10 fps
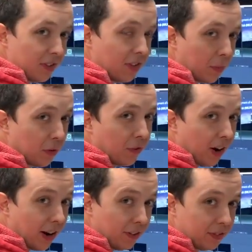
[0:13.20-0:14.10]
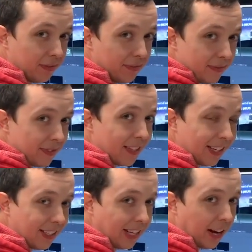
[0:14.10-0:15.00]
Number five,
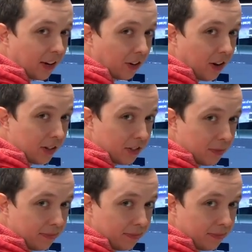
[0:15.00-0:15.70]
Santa Claus.